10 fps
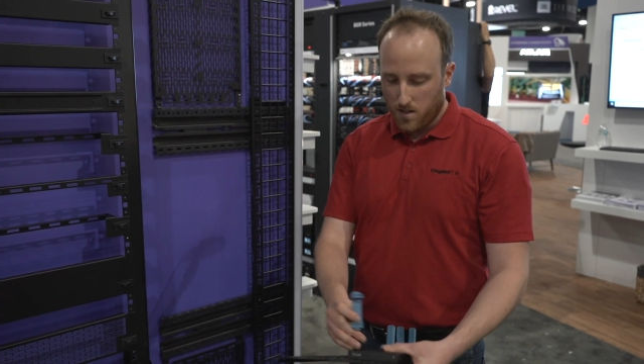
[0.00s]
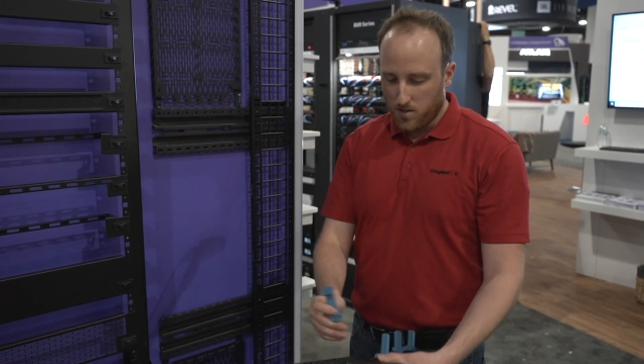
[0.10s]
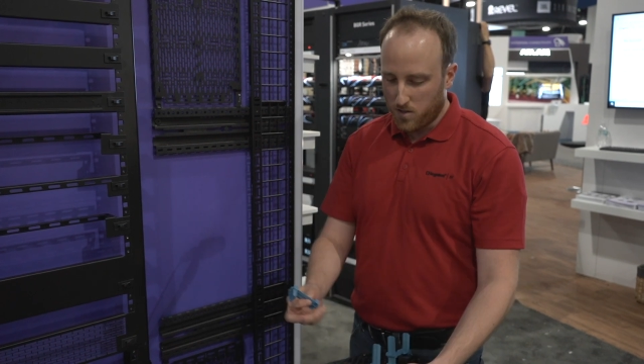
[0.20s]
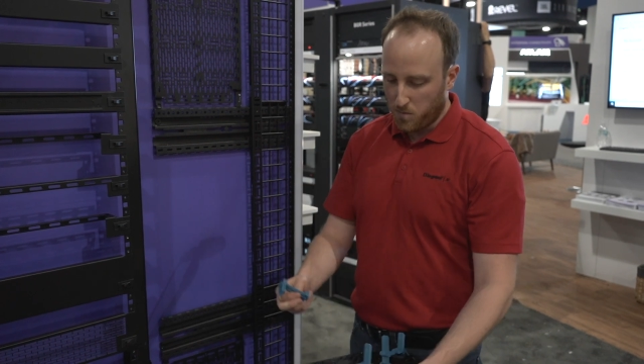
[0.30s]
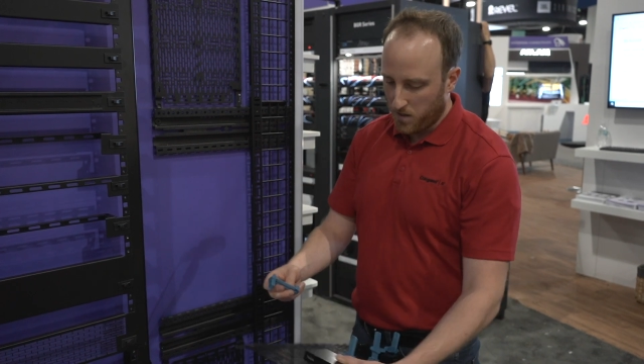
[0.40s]
You
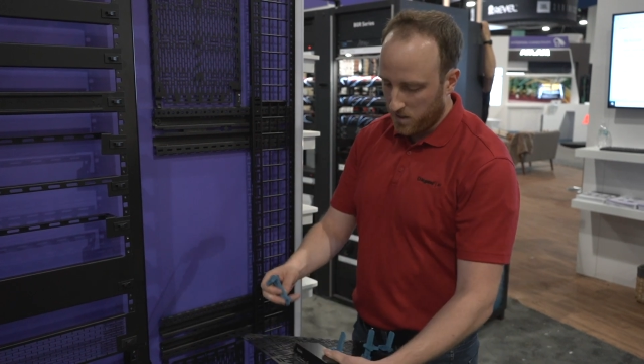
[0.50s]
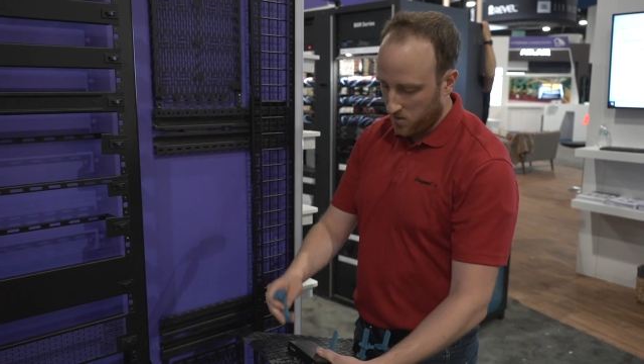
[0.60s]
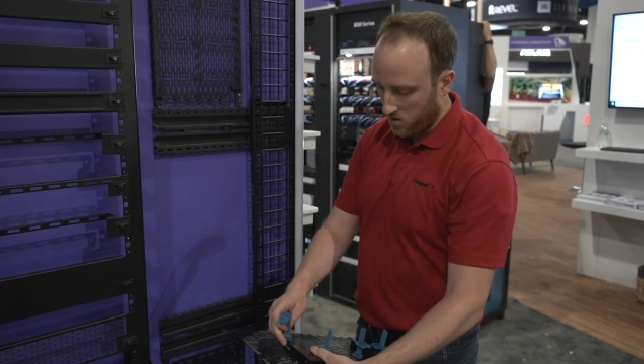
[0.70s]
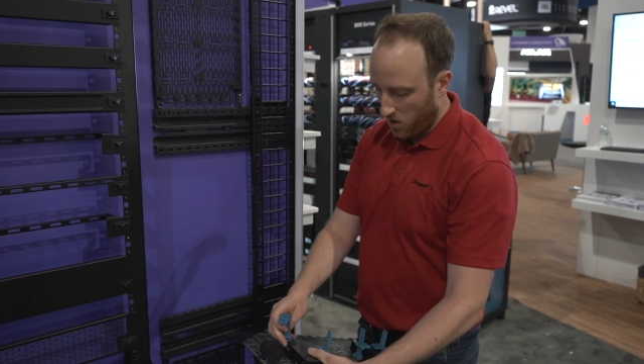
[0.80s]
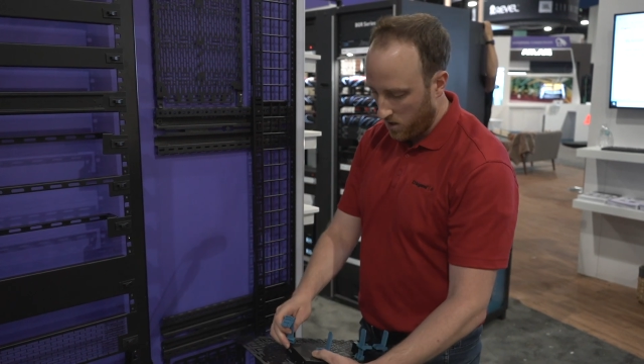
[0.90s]
simply
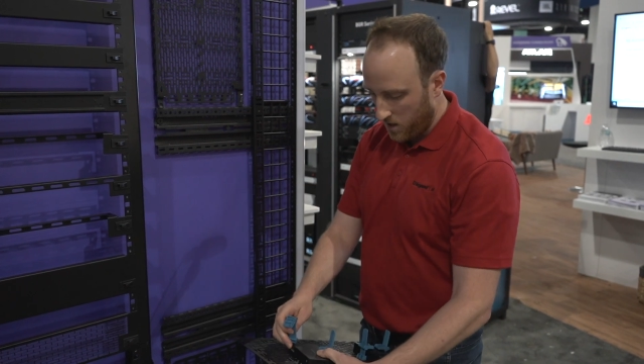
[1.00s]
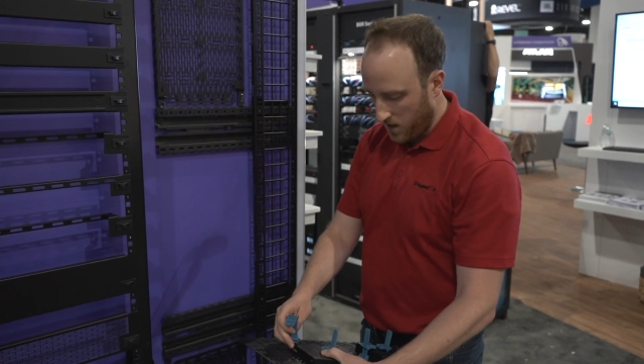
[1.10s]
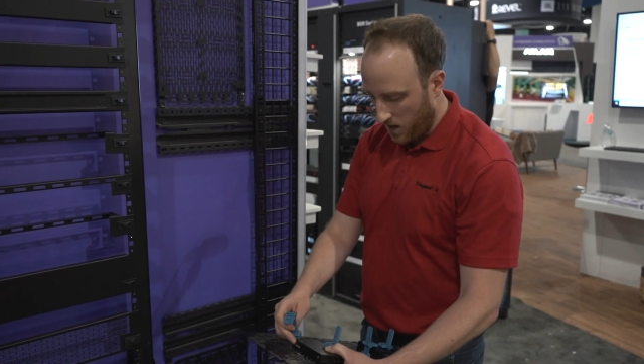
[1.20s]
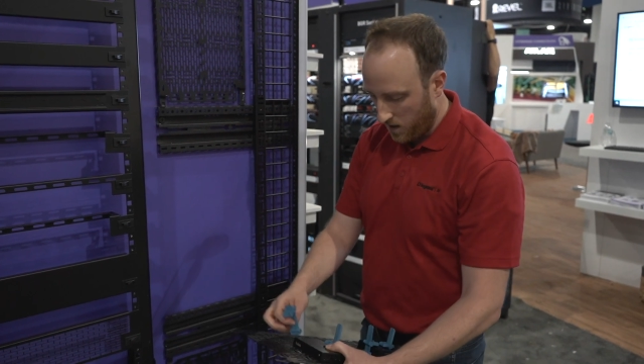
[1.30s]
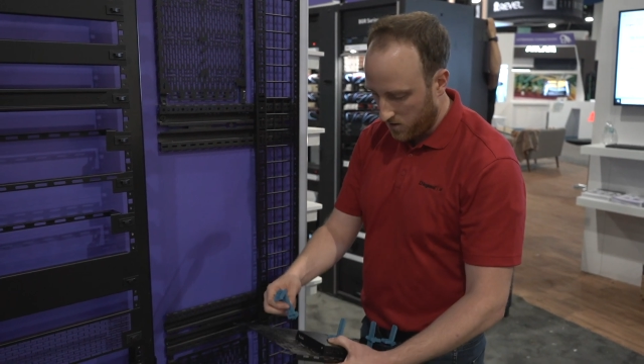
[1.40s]
install it
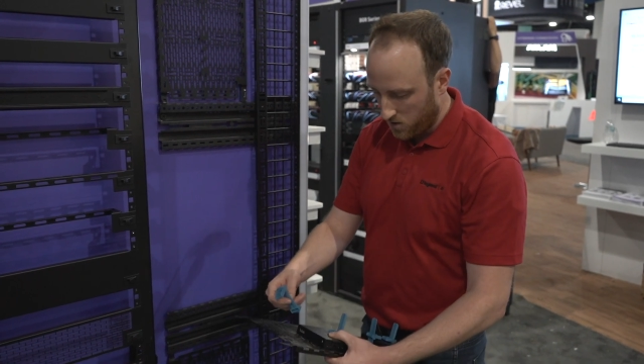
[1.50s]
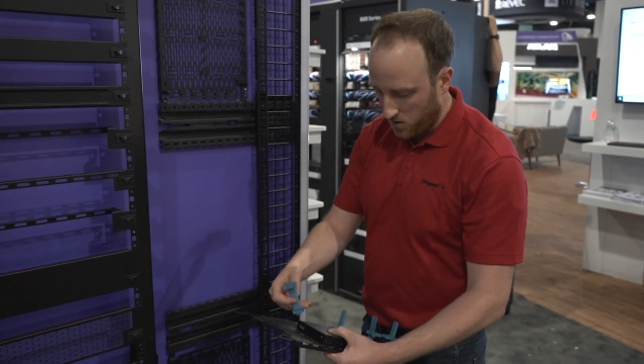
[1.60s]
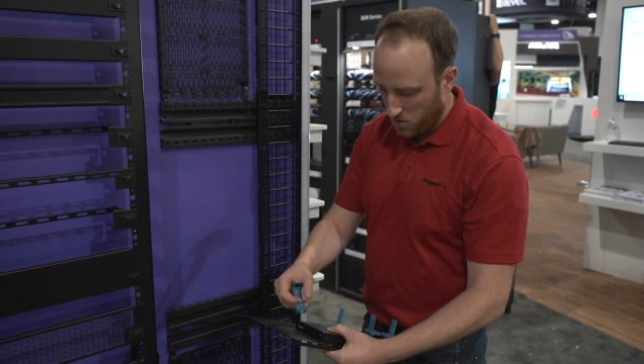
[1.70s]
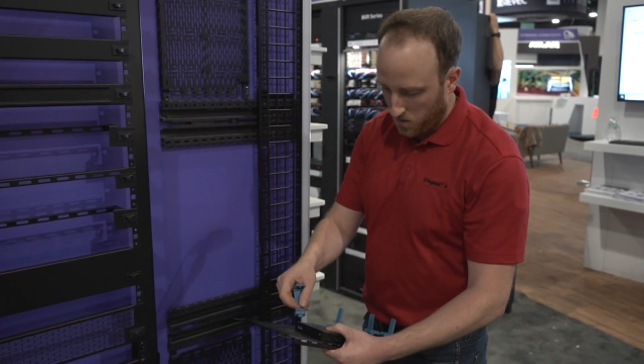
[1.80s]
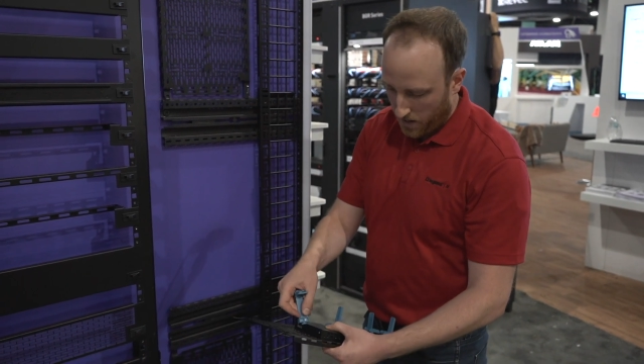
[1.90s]

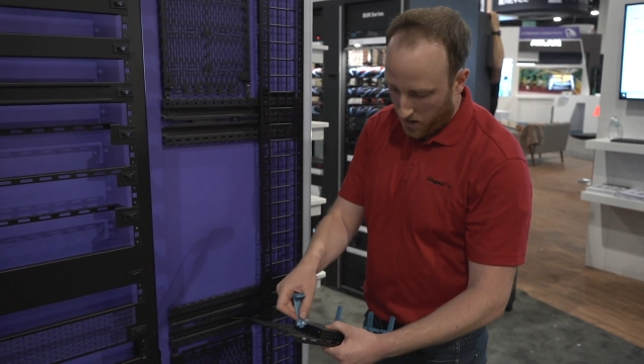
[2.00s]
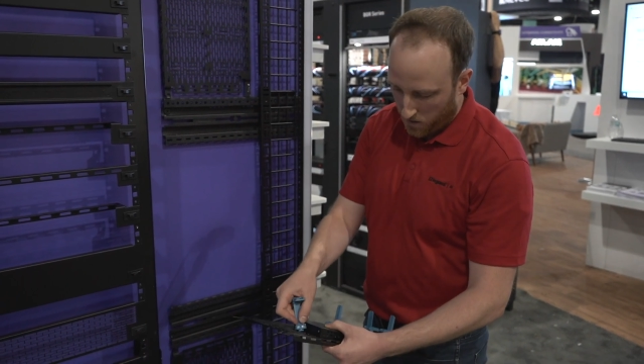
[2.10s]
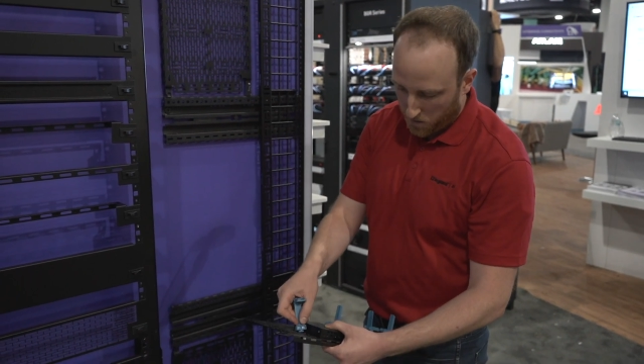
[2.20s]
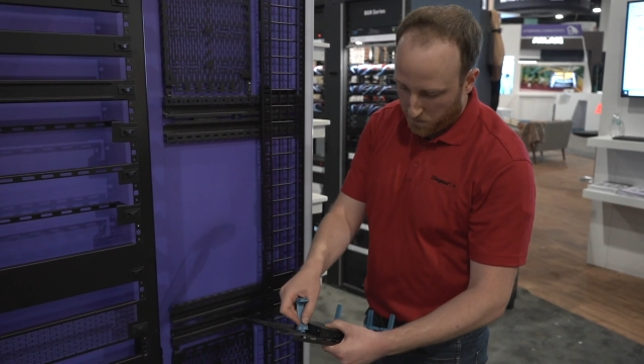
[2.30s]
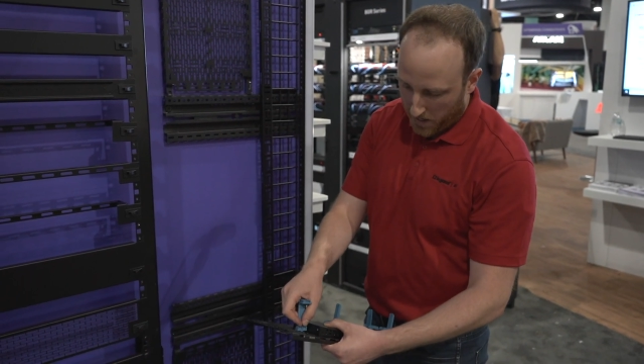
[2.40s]
onto
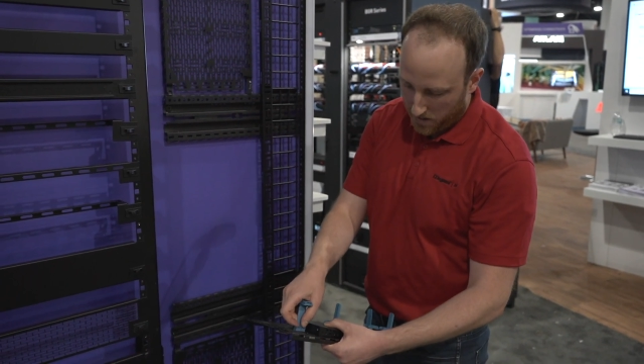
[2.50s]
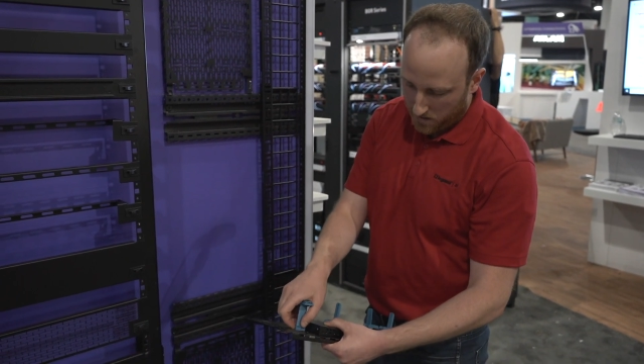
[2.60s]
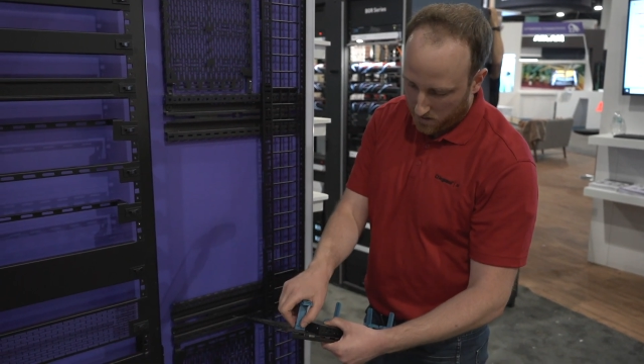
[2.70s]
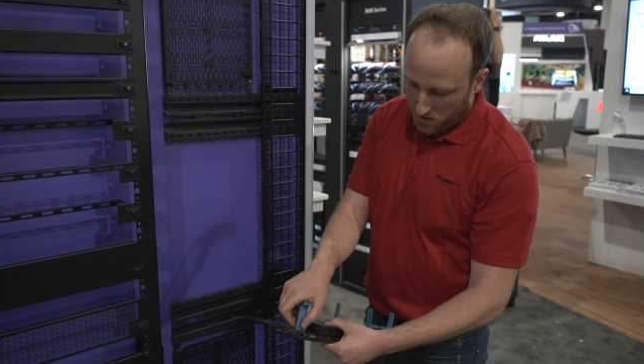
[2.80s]
our patented